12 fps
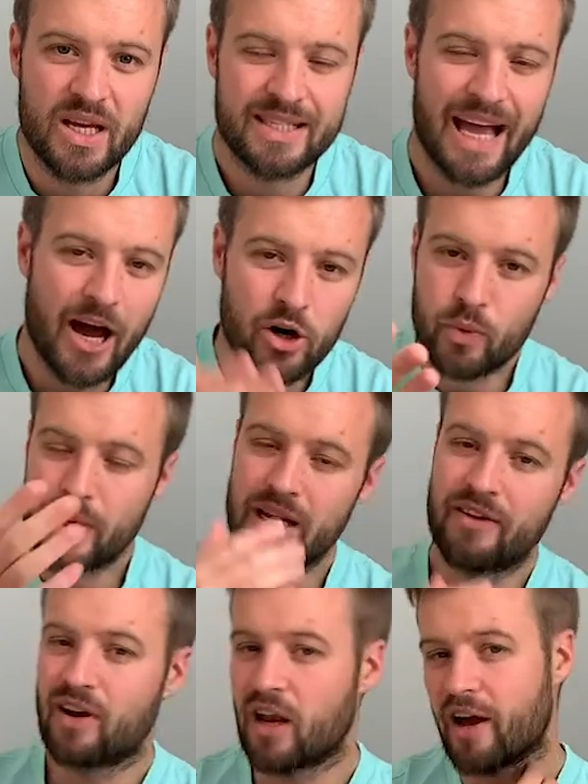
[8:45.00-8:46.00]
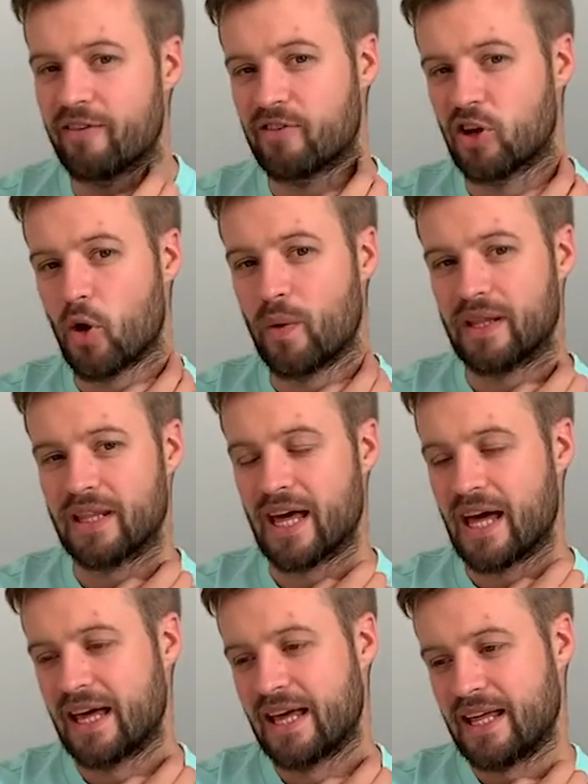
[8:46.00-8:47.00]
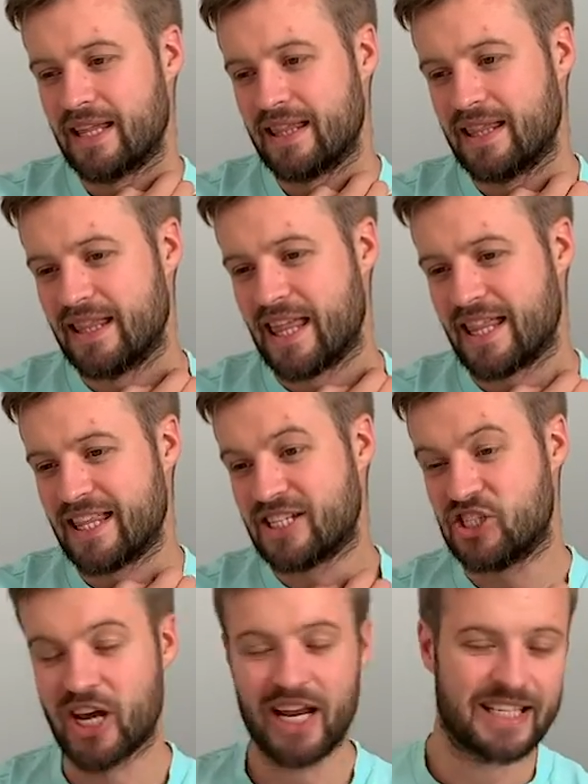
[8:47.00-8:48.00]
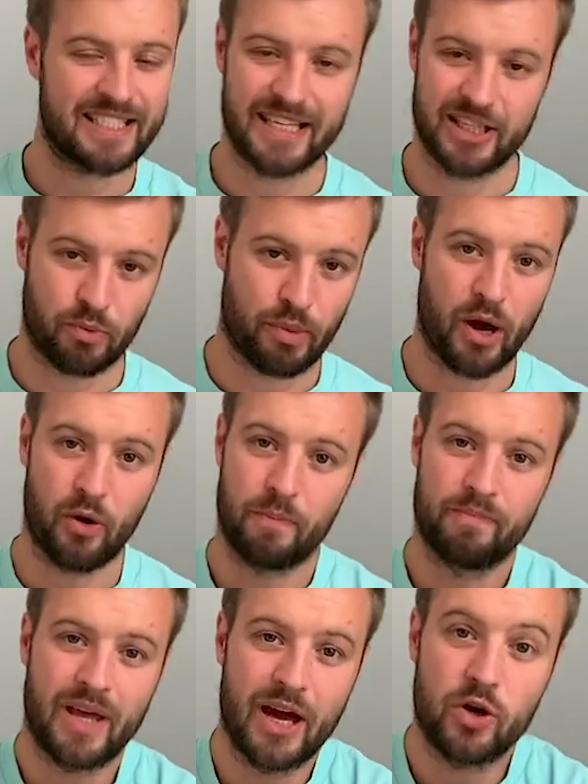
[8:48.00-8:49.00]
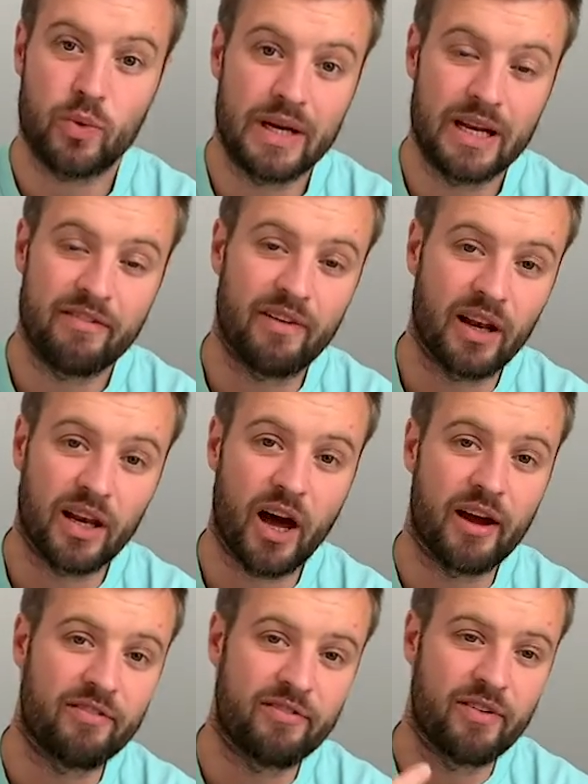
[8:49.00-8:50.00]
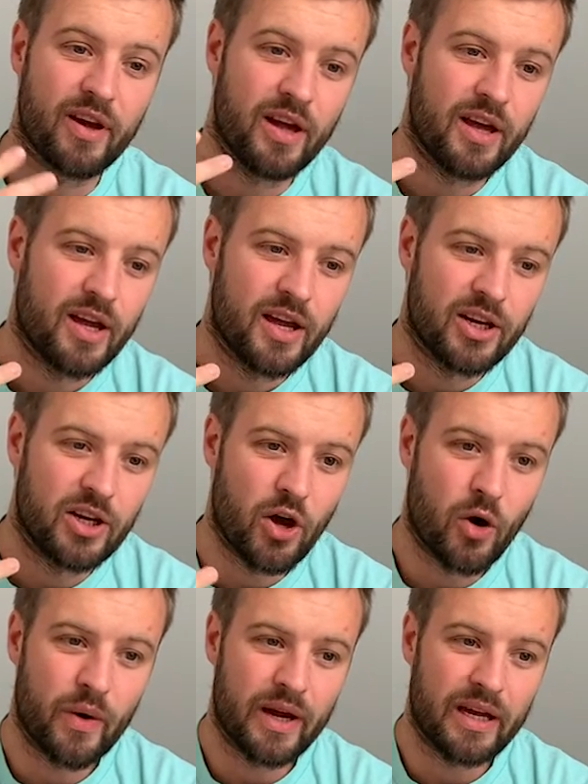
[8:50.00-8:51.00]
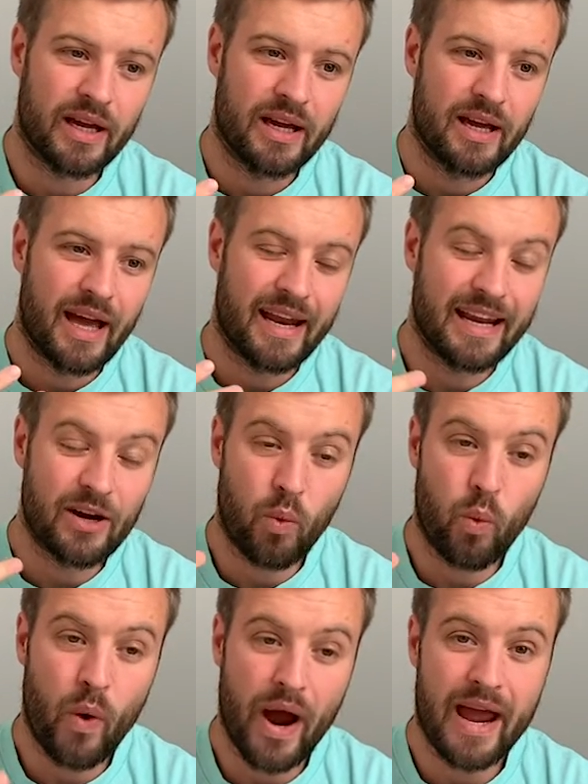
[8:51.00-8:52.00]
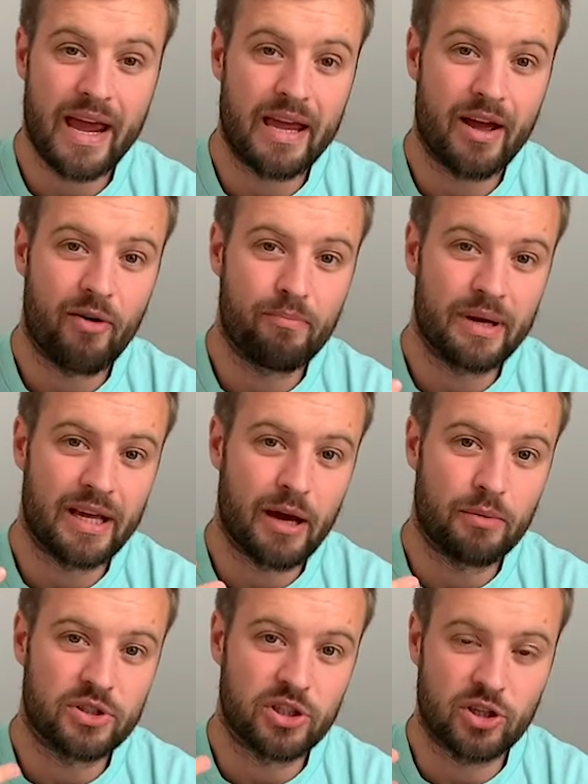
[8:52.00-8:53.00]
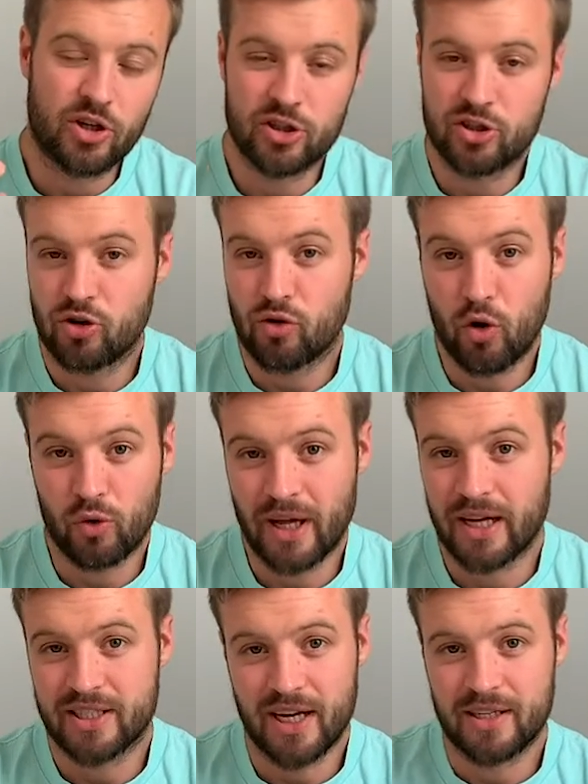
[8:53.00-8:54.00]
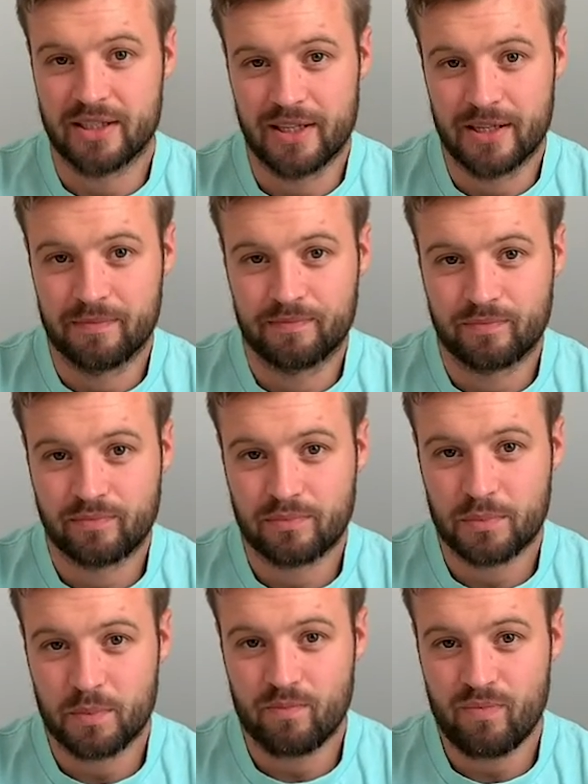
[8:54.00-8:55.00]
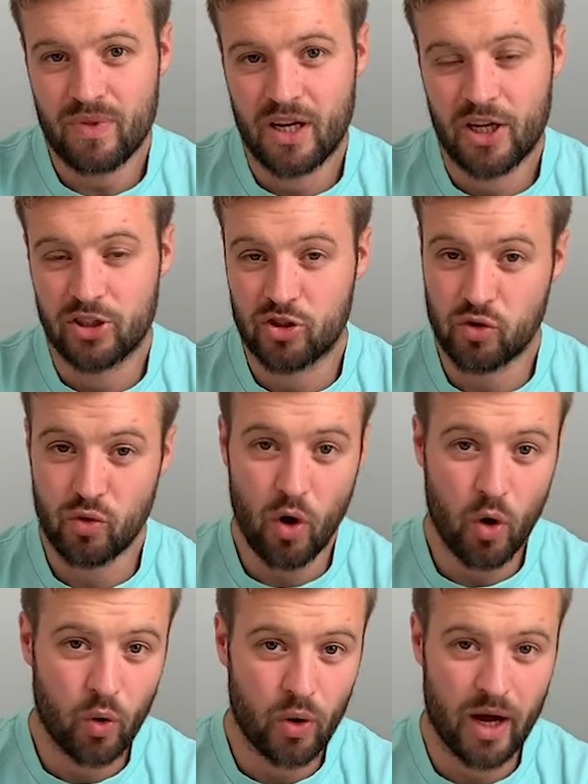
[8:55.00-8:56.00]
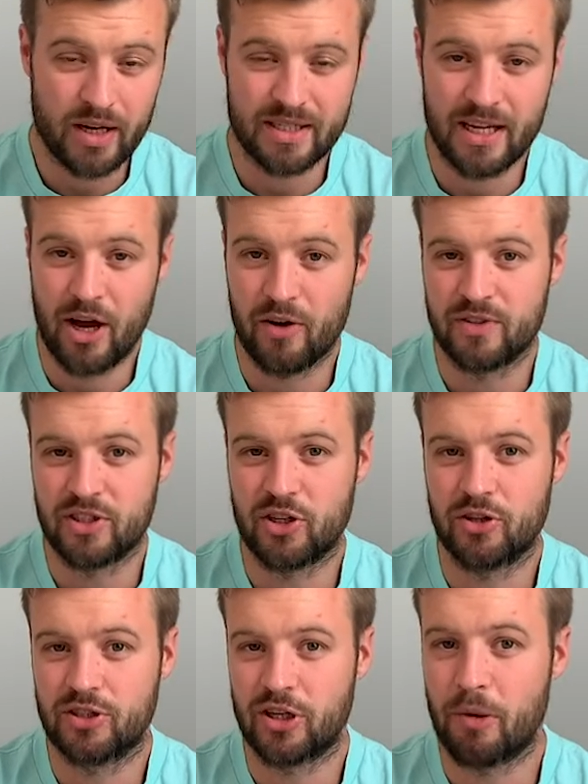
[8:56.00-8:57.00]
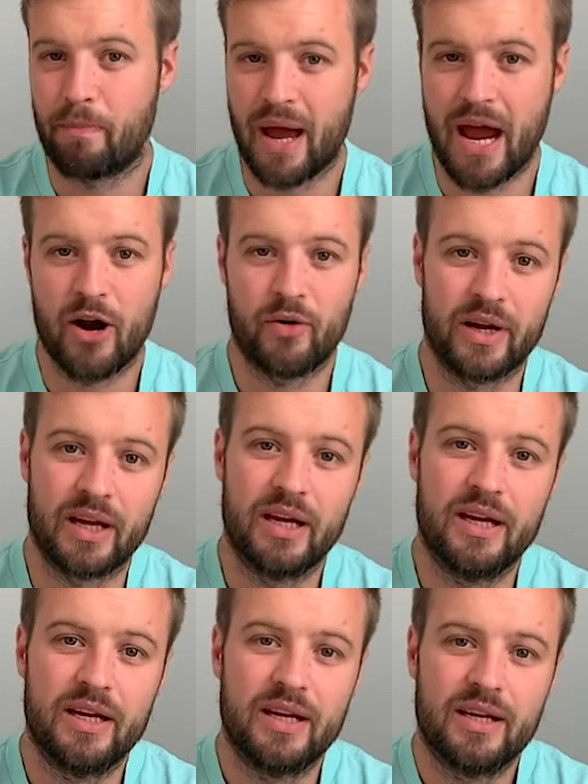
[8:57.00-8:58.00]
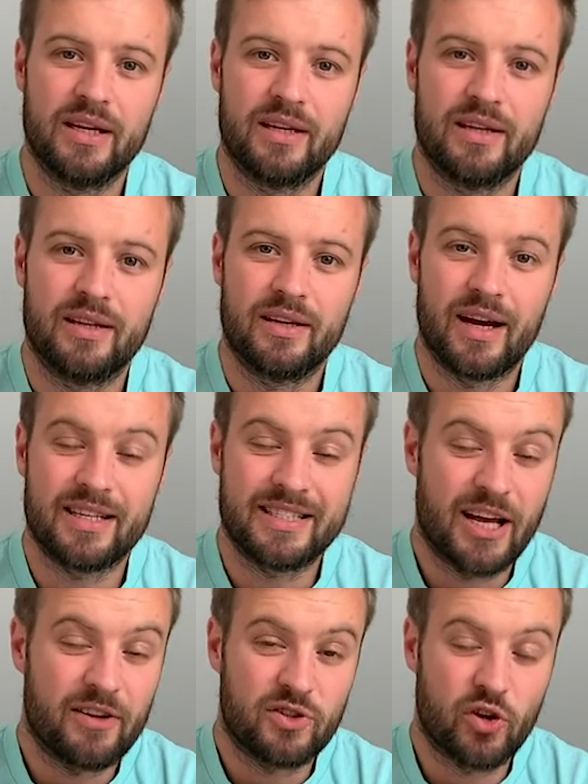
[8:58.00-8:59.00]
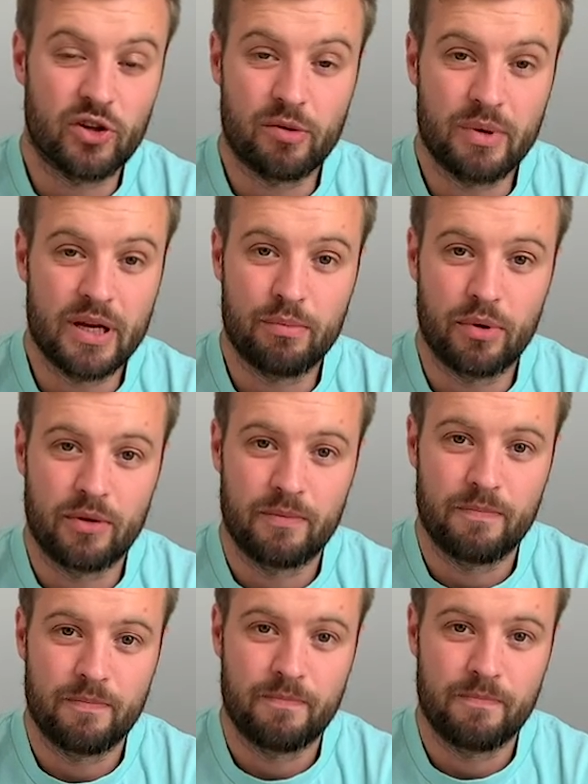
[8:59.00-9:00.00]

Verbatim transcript: So how do we live a life knowing that that this jealousy is about? How do we live a life knowing and in a way of being able to control that jealousy, control ourselves in terms of comparing ourselves to other people.